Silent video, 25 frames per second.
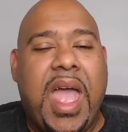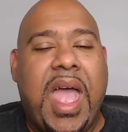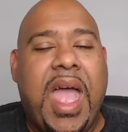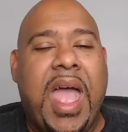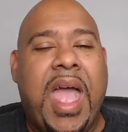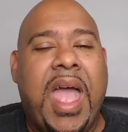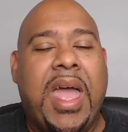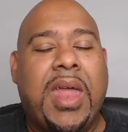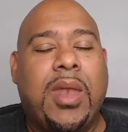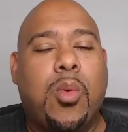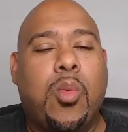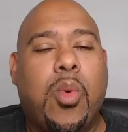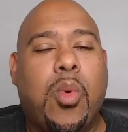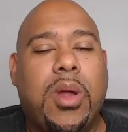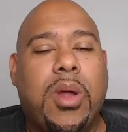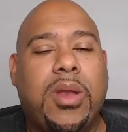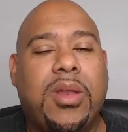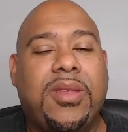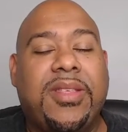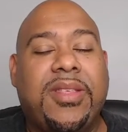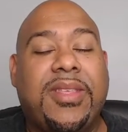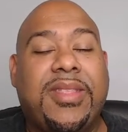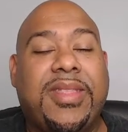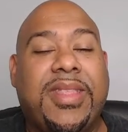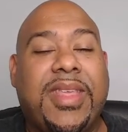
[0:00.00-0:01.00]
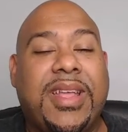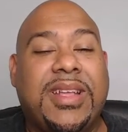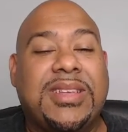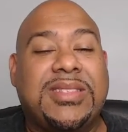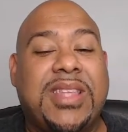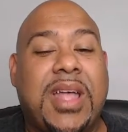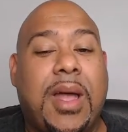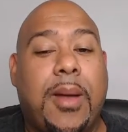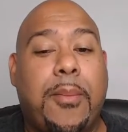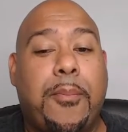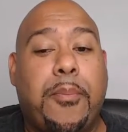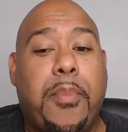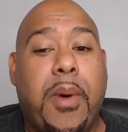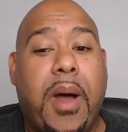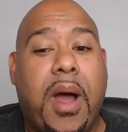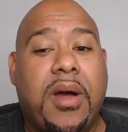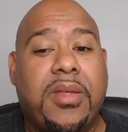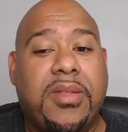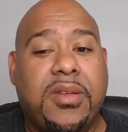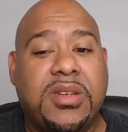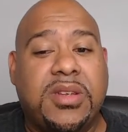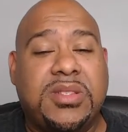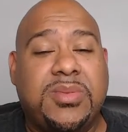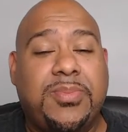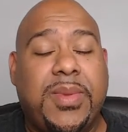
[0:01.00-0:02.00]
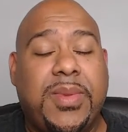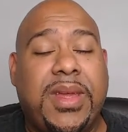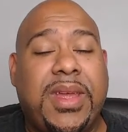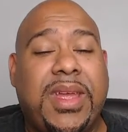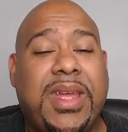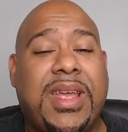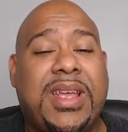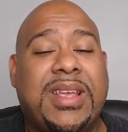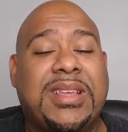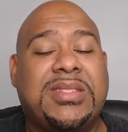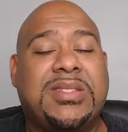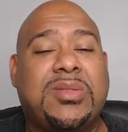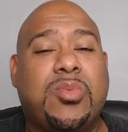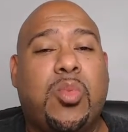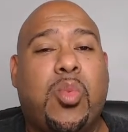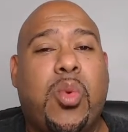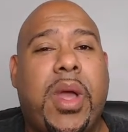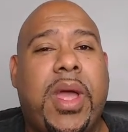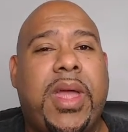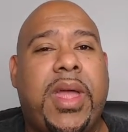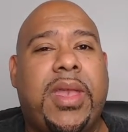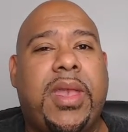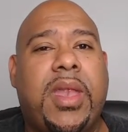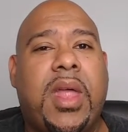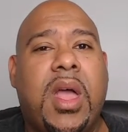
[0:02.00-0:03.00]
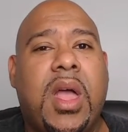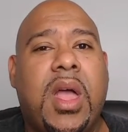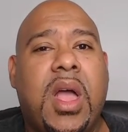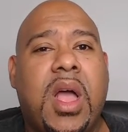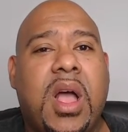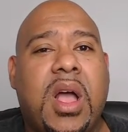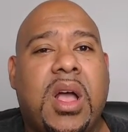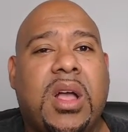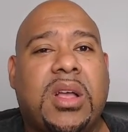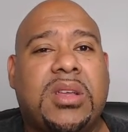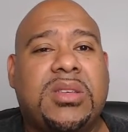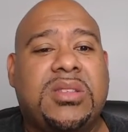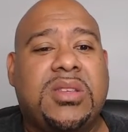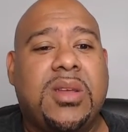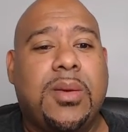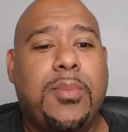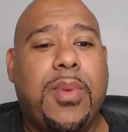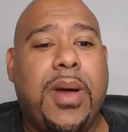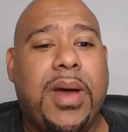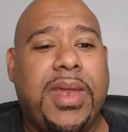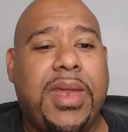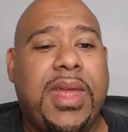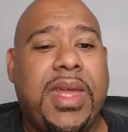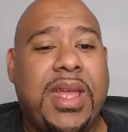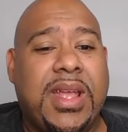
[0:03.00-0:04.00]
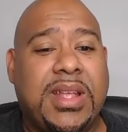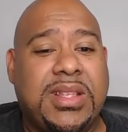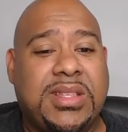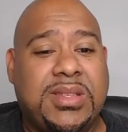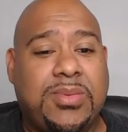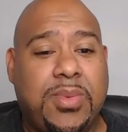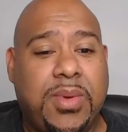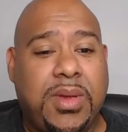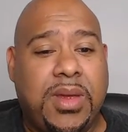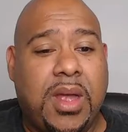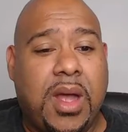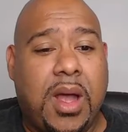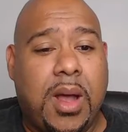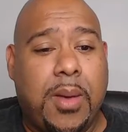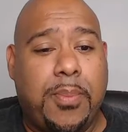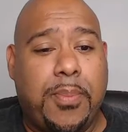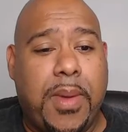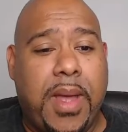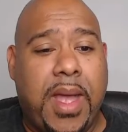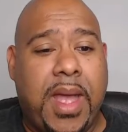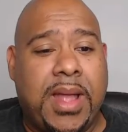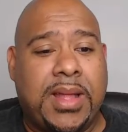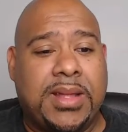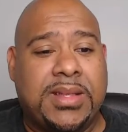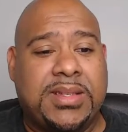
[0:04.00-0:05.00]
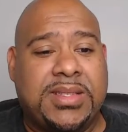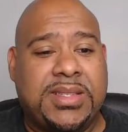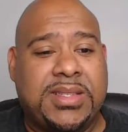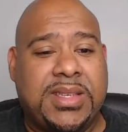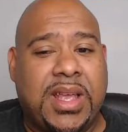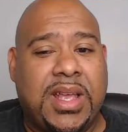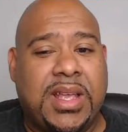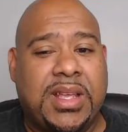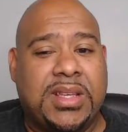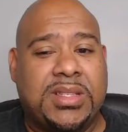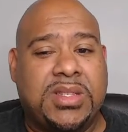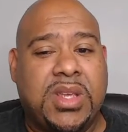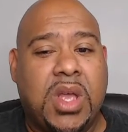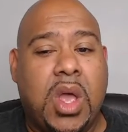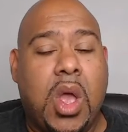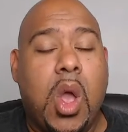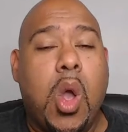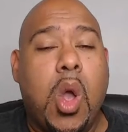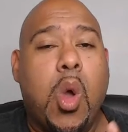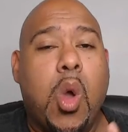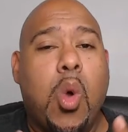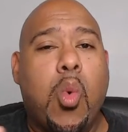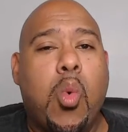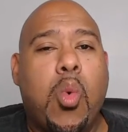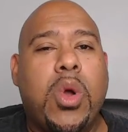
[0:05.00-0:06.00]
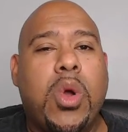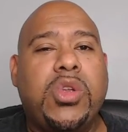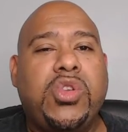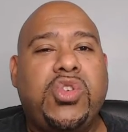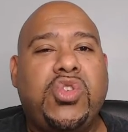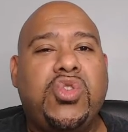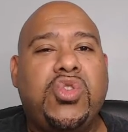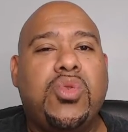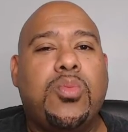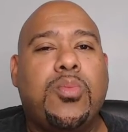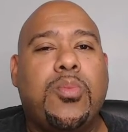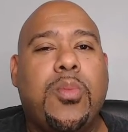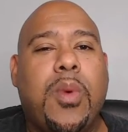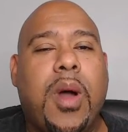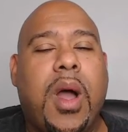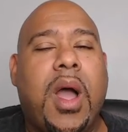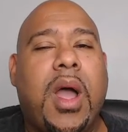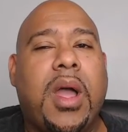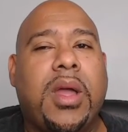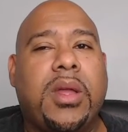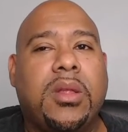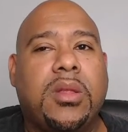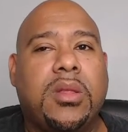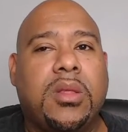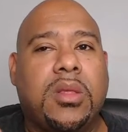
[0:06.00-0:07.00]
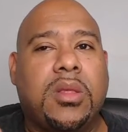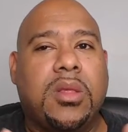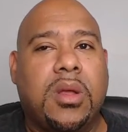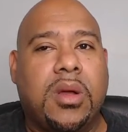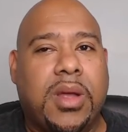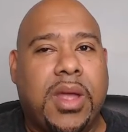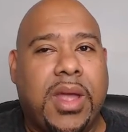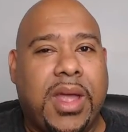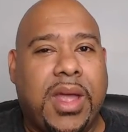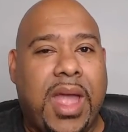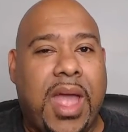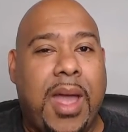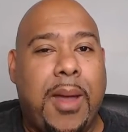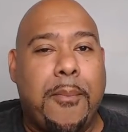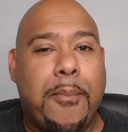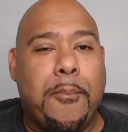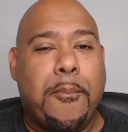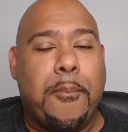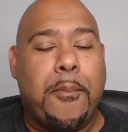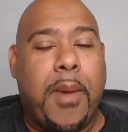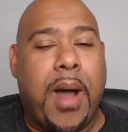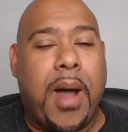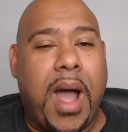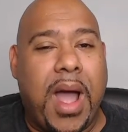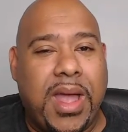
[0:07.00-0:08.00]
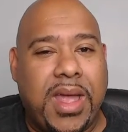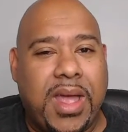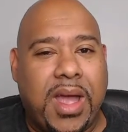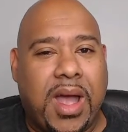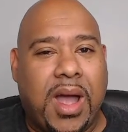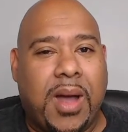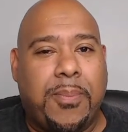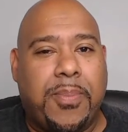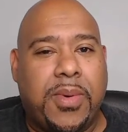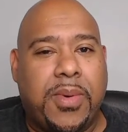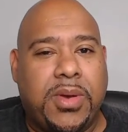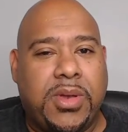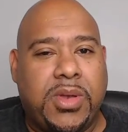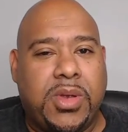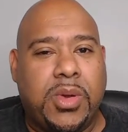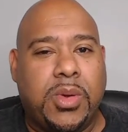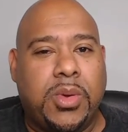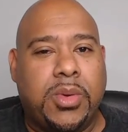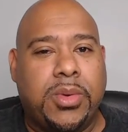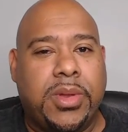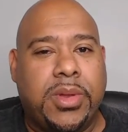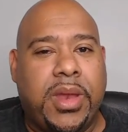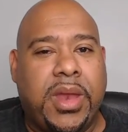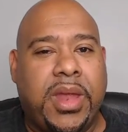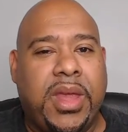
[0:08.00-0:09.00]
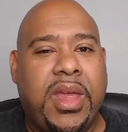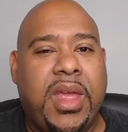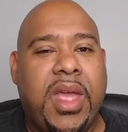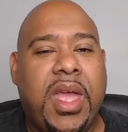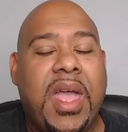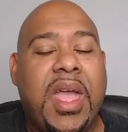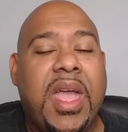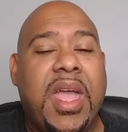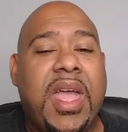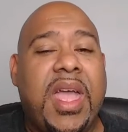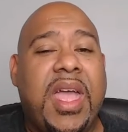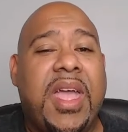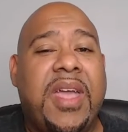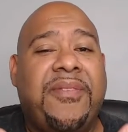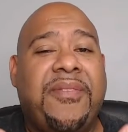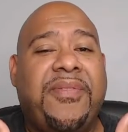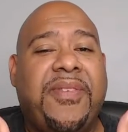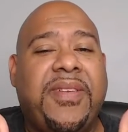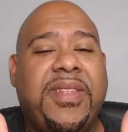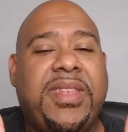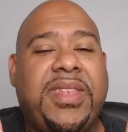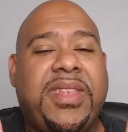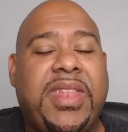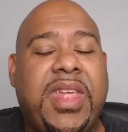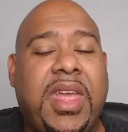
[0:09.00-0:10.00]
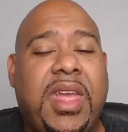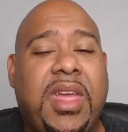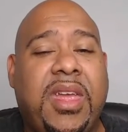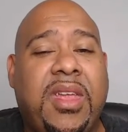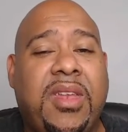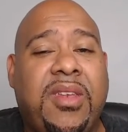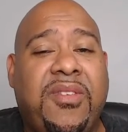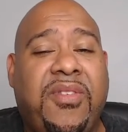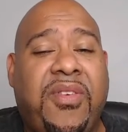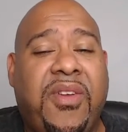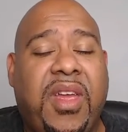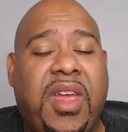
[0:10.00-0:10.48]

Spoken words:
And one of the things that bothers me is when somebody hits me up and says, would you mind looking at my opportunity if it didn't